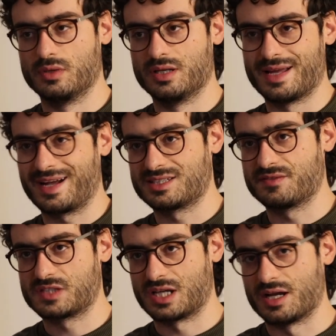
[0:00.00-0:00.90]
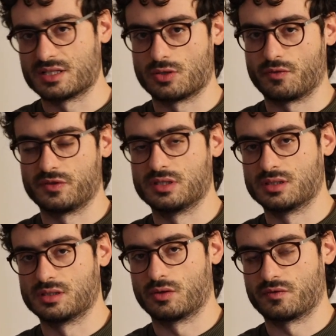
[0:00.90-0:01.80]
the negative sides of
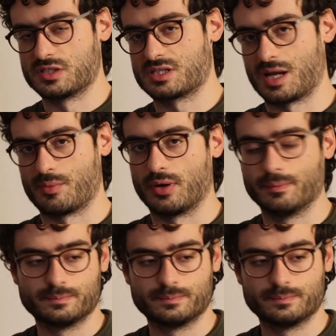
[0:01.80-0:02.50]
this camera.